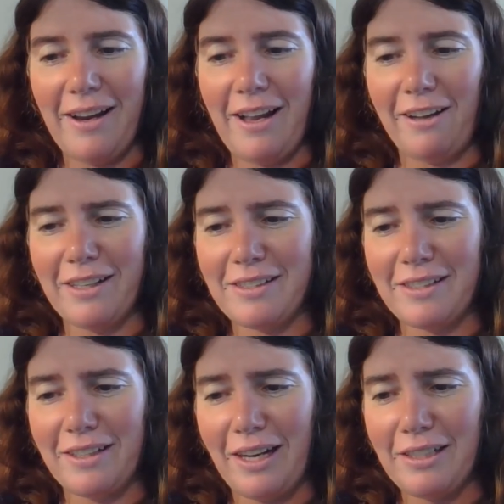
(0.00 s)
Helga
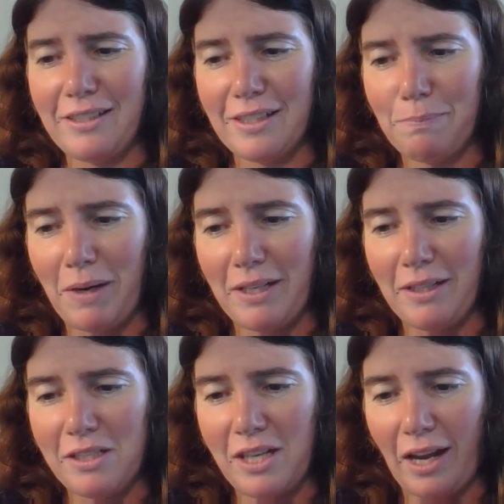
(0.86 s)
said I'd just
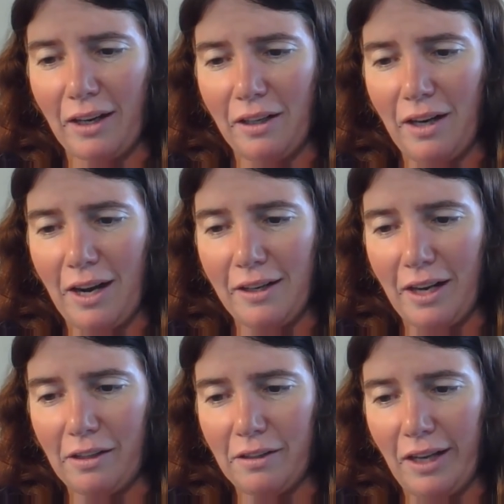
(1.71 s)
been to Cheddar on
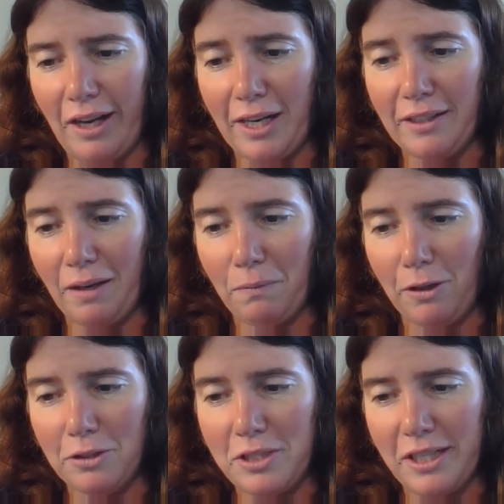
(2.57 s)
holiday and they
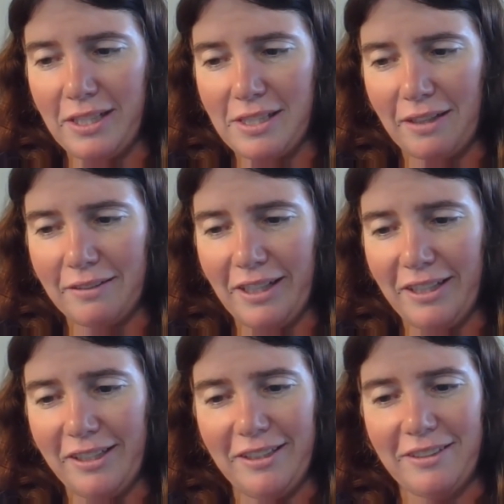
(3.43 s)
roll cheese down
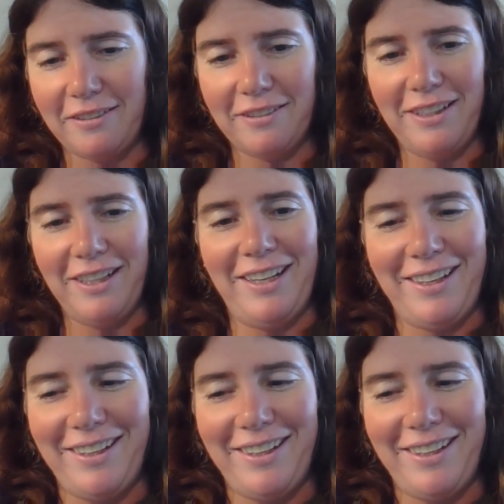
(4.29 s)
the hill.